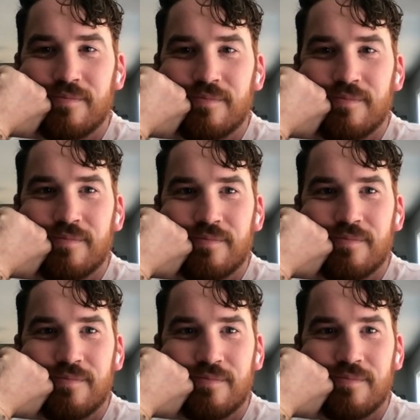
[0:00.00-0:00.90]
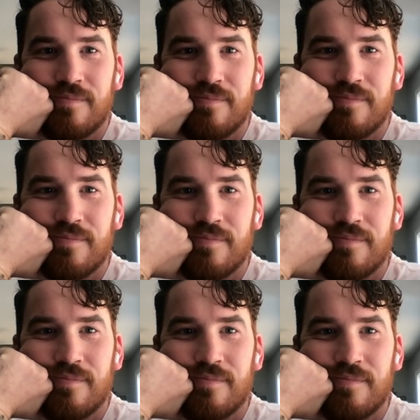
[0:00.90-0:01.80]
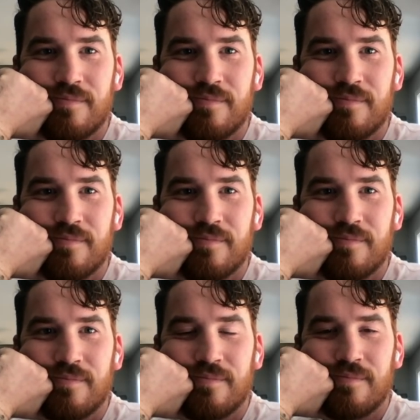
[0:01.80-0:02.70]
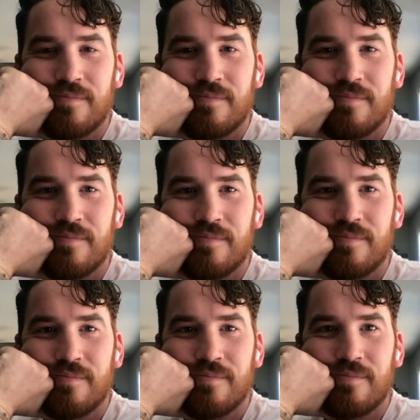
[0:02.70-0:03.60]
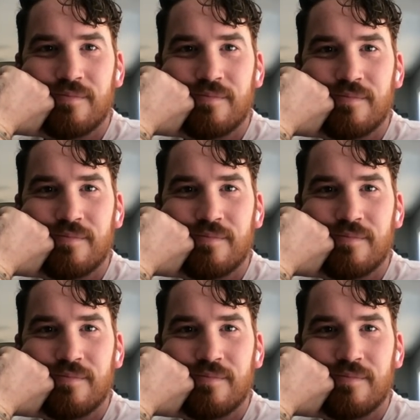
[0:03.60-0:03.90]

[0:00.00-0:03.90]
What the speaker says: (silent)